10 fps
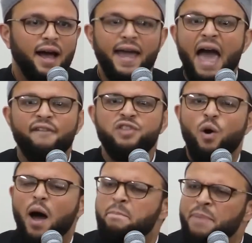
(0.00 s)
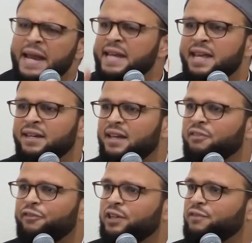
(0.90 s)
I have no opinion
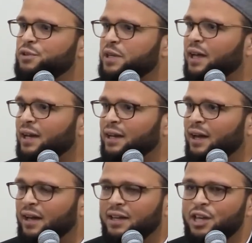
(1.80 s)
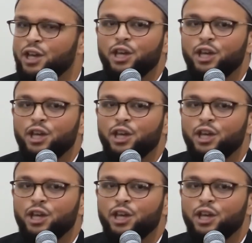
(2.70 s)
in front of you, Ya Allah.